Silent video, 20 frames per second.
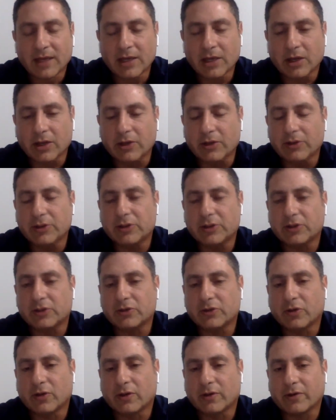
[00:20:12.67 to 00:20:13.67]
you lose
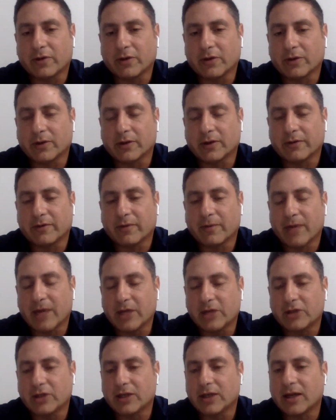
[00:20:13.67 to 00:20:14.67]
control over your
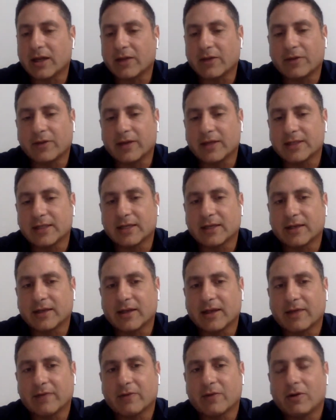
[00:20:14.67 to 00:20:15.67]
information and other things
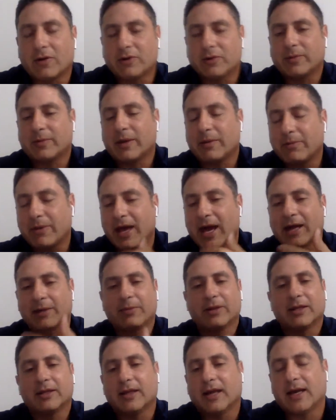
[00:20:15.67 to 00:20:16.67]
that have long-term
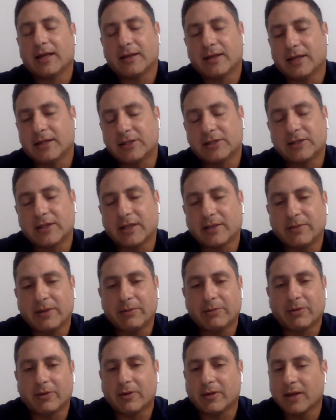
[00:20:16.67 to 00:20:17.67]
impact. But I just think
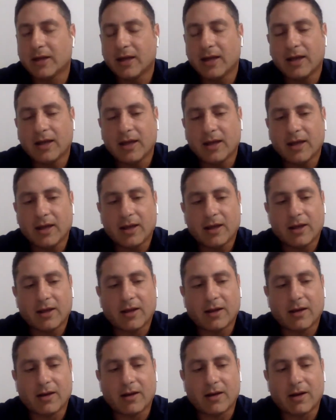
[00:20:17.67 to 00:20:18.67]
people
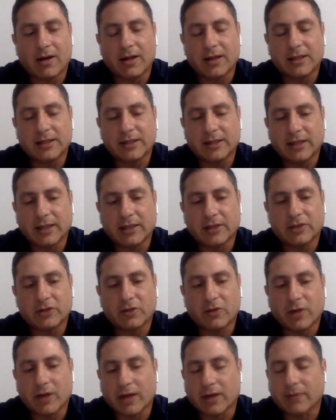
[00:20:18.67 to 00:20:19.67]
honestly
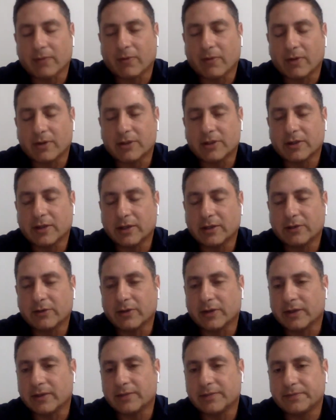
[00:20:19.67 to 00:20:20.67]
enjoy it more, so they
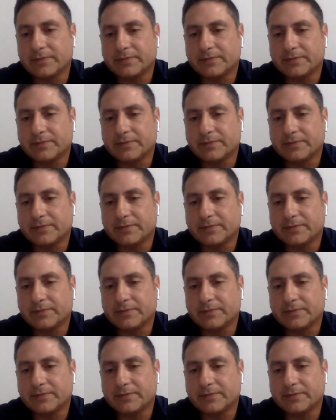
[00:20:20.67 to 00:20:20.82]
do it.